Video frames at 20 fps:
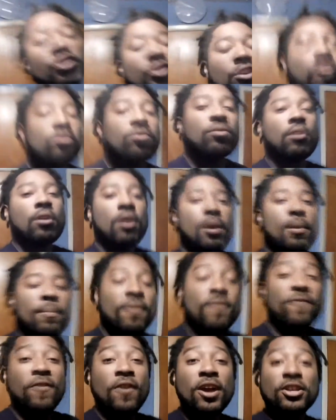So
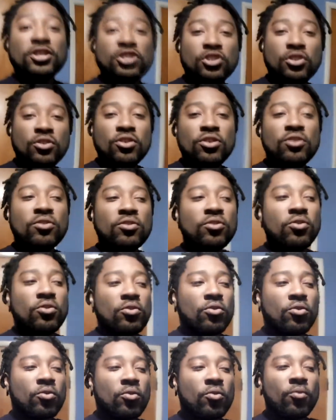before I show
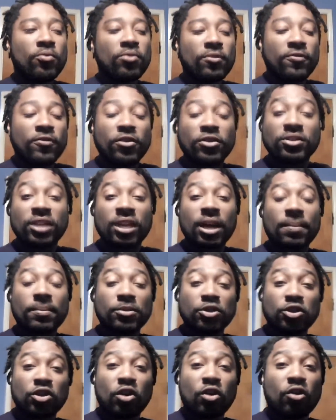you, the first thing I'm
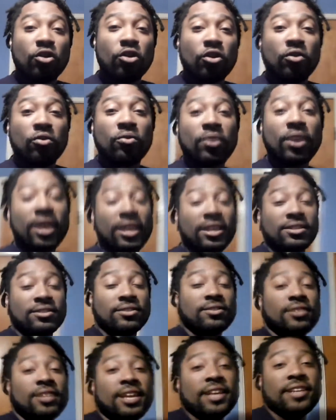gonna show you is
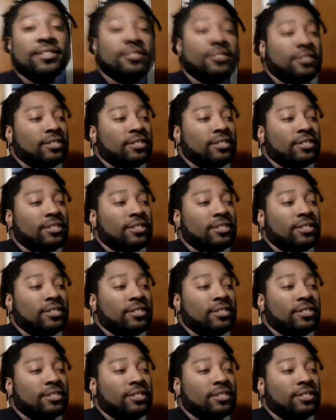this.